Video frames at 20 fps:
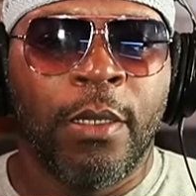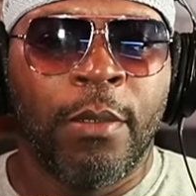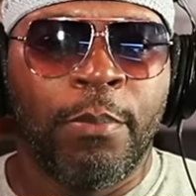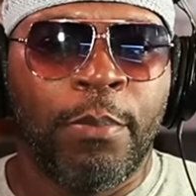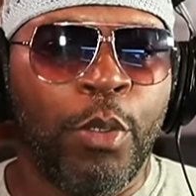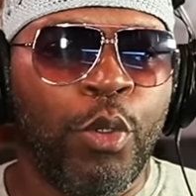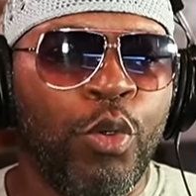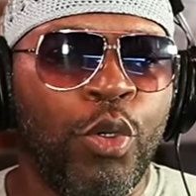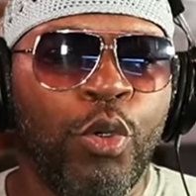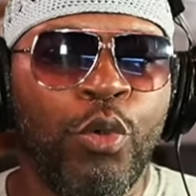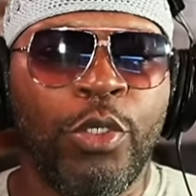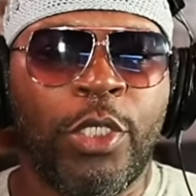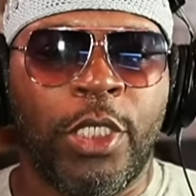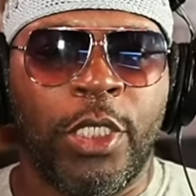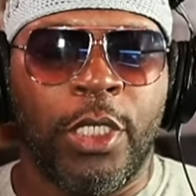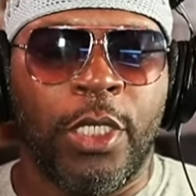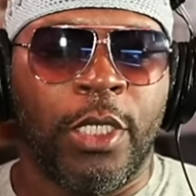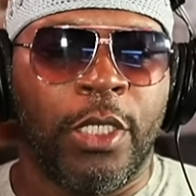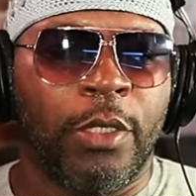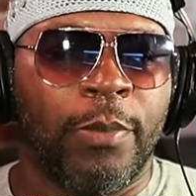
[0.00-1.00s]
Boo-hoo
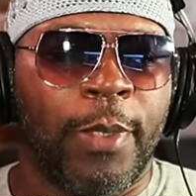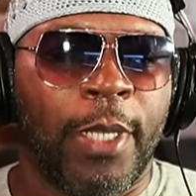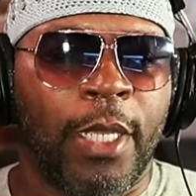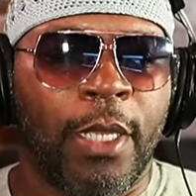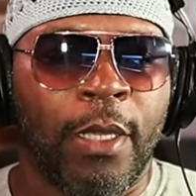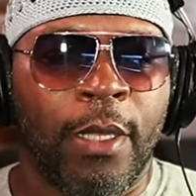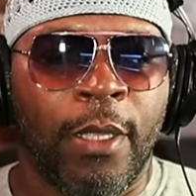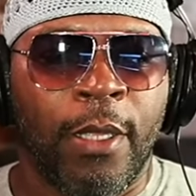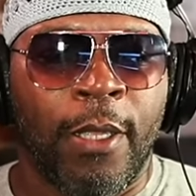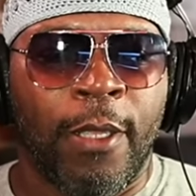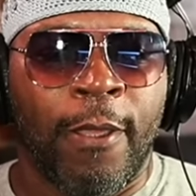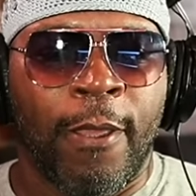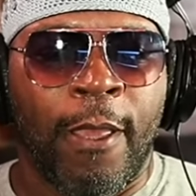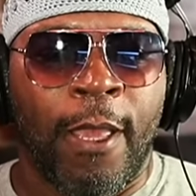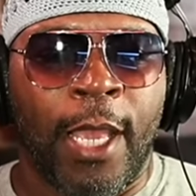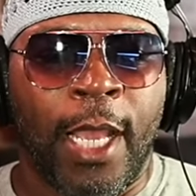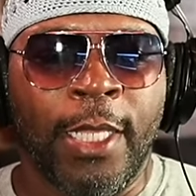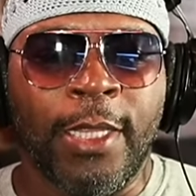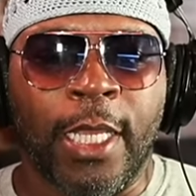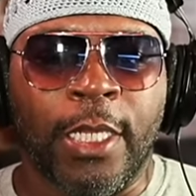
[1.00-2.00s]
tears, man.
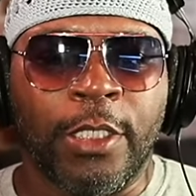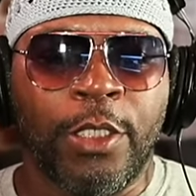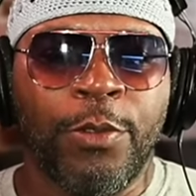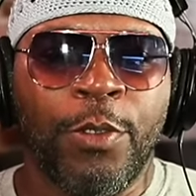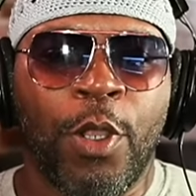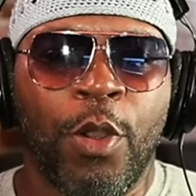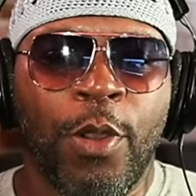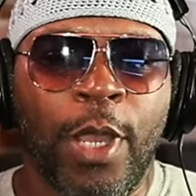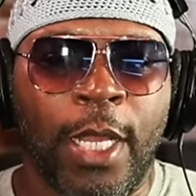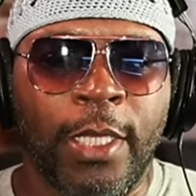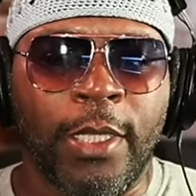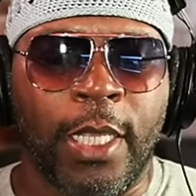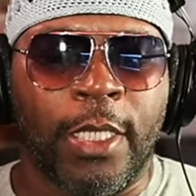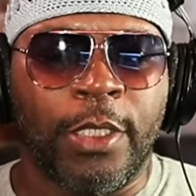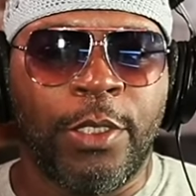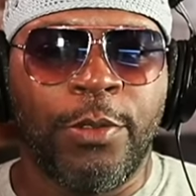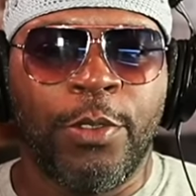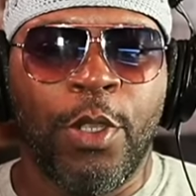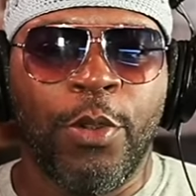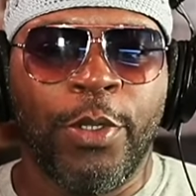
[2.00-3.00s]
I thought she was
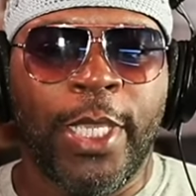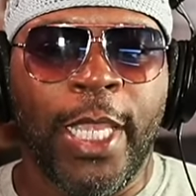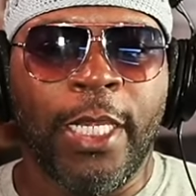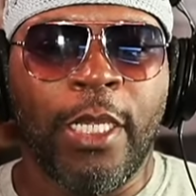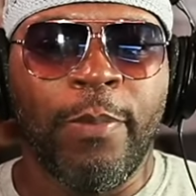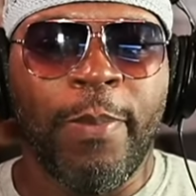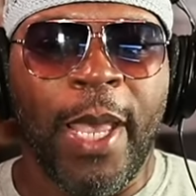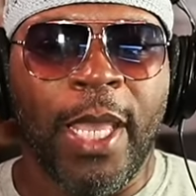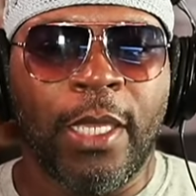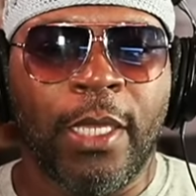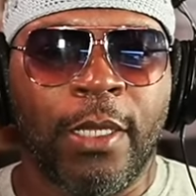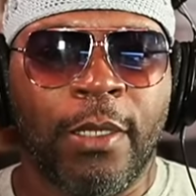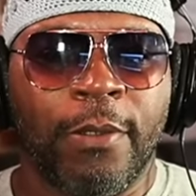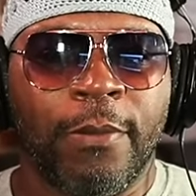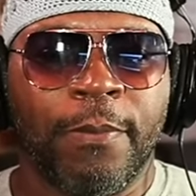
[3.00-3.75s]
gonna kick the bucket.